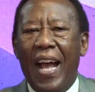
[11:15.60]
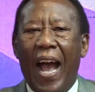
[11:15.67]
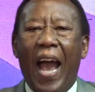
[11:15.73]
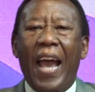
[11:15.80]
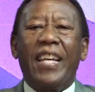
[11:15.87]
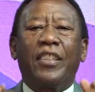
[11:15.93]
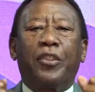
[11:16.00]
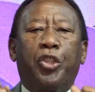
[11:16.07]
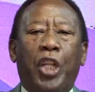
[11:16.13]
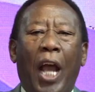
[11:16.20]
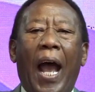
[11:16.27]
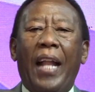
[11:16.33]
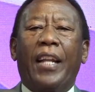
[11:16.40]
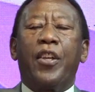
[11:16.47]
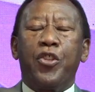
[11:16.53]
I
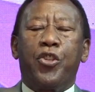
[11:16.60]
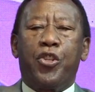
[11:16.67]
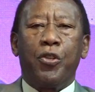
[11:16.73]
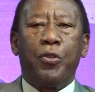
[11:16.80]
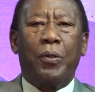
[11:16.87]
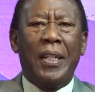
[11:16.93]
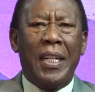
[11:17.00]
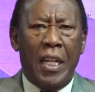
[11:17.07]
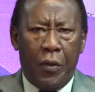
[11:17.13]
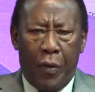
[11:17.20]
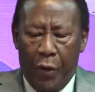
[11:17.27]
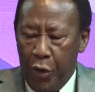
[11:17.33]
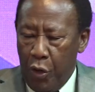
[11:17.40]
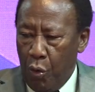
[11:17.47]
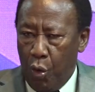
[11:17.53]
challenge you
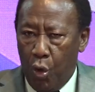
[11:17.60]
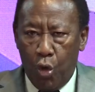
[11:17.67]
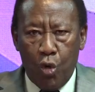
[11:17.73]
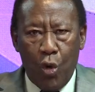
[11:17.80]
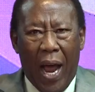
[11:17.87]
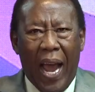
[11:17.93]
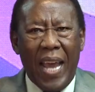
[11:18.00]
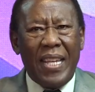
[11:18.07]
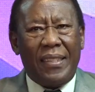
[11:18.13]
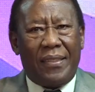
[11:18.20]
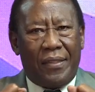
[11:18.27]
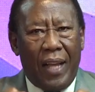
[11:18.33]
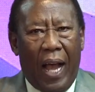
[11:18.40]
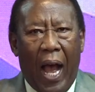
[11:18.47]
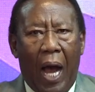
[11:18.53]
that you will
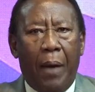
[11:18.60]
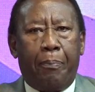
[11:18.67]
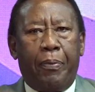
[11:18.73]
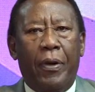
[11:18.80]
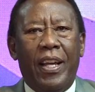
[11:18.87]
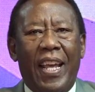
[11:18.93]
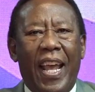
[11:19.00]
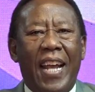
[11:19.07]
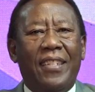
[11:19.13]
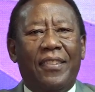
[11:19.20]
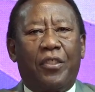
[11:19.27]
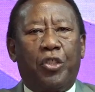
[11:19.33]
rise up and